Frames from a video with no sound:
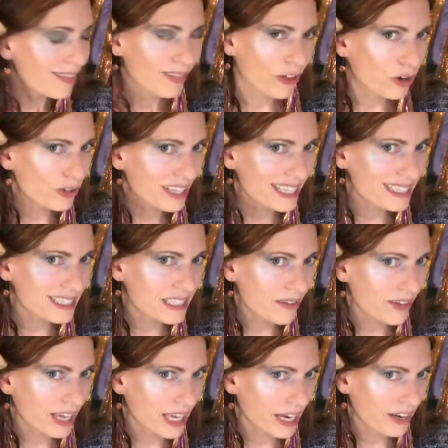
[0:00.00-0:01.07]
Little hints of
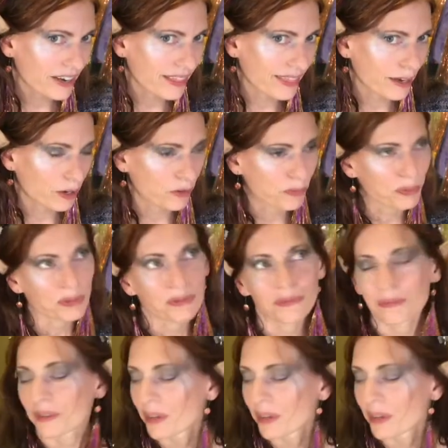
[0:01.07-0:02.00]
it here and there. I've been